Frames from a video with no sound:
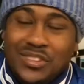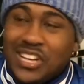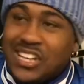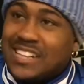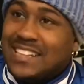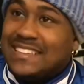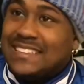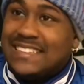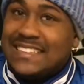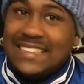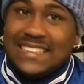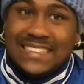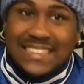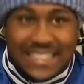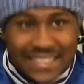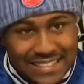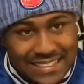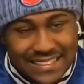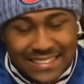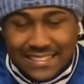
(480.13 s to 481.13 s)
the
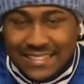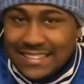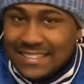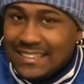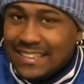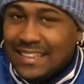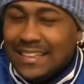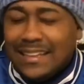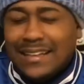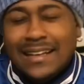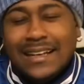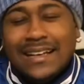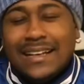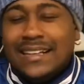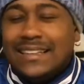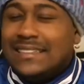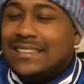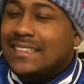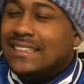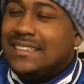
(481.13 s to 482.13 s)
consistency,
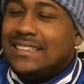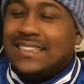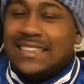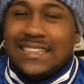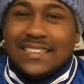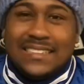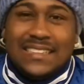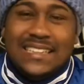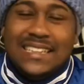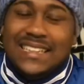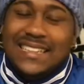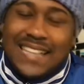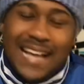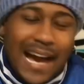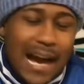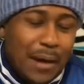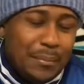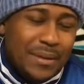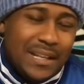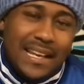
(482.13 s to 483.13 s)
the just
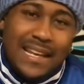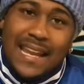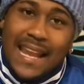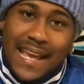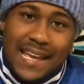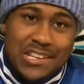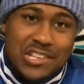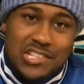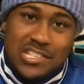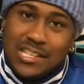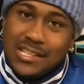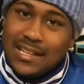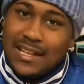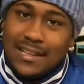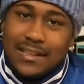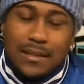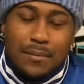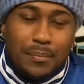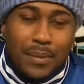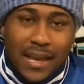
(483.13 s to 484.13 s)
domination
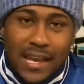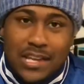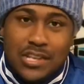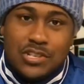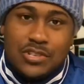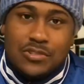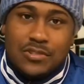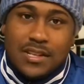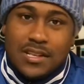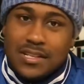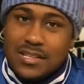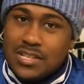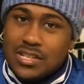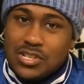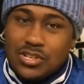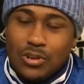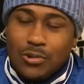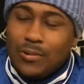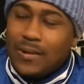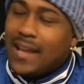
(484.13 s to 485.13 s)
that the Patriots
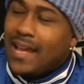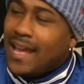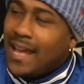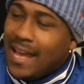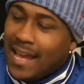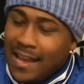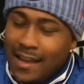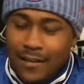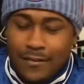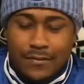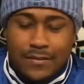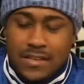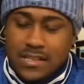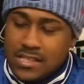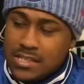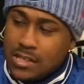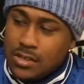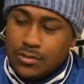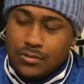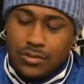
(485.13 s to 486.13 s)
show every
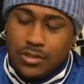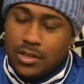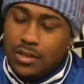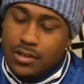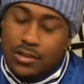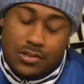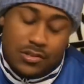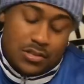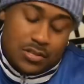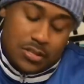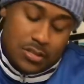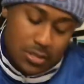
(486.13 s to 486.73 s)
single year.